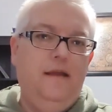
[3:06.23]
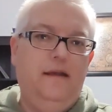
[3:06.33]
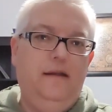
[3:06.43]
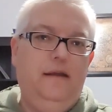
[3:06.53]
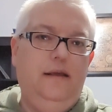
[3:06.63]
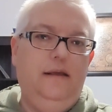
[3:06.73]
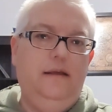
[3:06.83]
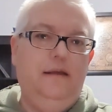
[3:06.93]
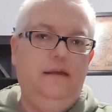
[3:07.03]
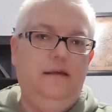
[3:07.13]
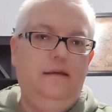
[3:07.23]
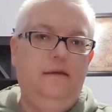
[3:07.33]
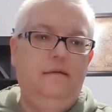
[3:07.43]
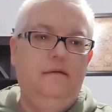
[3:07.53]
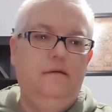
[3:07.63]
and
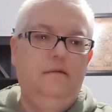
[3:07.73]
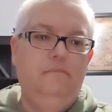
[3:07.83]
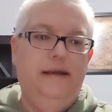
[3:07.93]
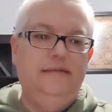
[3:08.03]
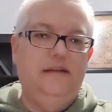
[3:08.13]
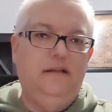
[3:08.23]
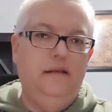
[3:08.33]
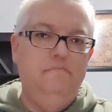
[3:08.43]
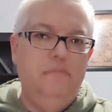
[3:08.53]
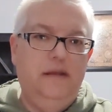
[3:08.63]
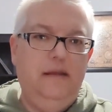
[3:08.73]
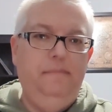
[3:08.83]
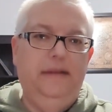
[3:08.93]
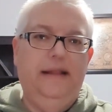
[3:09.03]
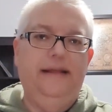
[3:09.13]
he basically
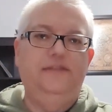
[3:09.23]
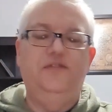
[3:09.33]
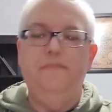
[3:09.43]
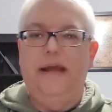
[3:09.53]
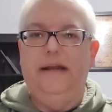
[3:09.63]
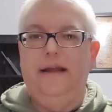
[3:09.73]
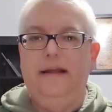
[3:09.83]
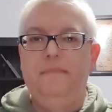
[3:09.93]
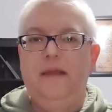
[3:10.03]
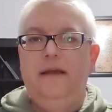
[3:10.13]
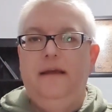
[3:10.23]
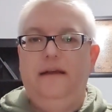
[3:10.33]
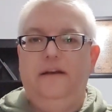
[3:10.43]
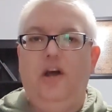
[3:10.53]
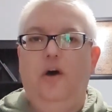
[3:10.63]
manipulates humanity
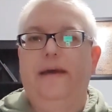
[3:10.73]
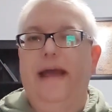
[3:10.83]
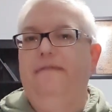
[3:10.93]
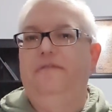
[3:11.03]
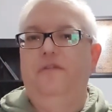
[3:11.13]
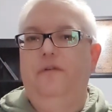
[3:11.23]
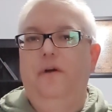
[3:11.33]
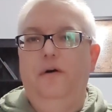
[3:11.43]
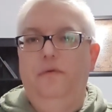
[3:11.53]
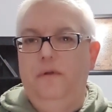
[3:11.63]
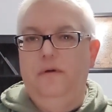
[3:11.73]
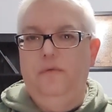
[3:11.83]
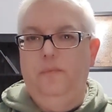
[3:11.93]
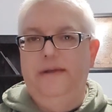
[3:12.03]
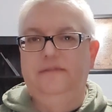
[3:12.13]
into going after their own
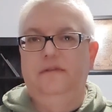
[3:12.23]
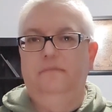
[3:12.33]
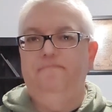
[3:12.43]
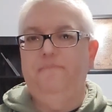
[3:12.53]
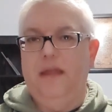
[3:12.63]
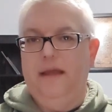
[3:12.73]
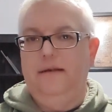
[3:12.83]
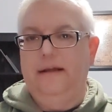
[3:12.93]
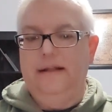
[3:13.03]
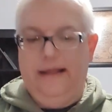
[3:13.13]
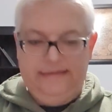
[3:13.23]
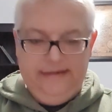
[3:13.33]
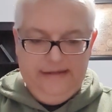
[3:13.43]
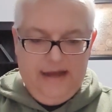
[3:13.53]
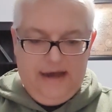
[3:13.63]
wisdom and
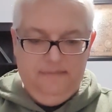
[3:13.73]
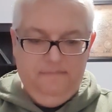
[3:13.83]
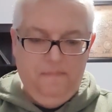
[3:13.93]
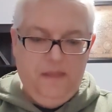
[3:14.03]
neglecting God.